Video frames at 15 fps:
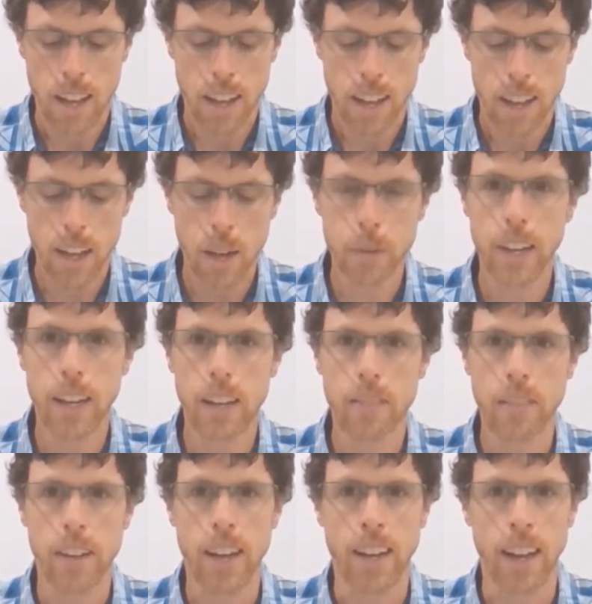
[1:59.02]
Here we have
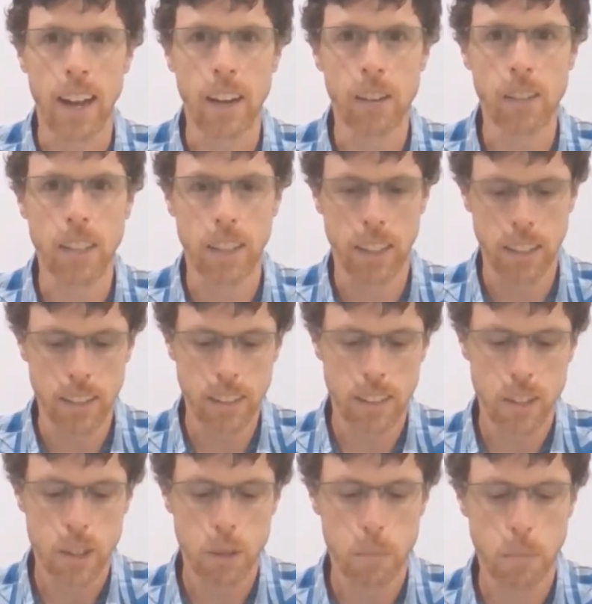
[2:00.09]
an alkene
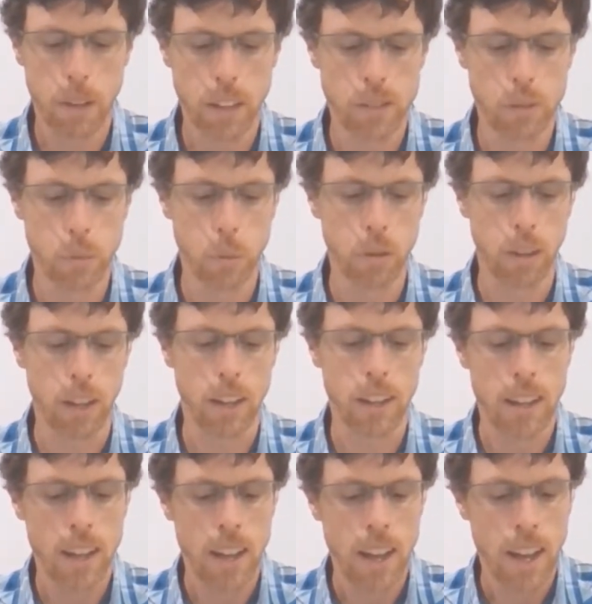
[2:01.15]
plus water
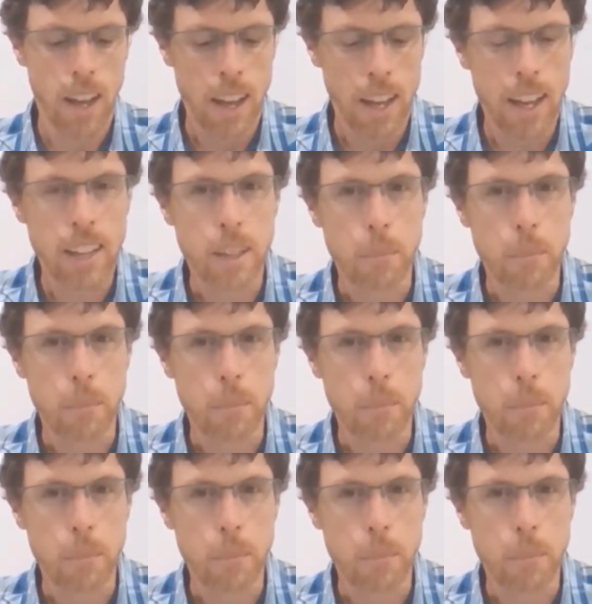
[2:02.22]
in the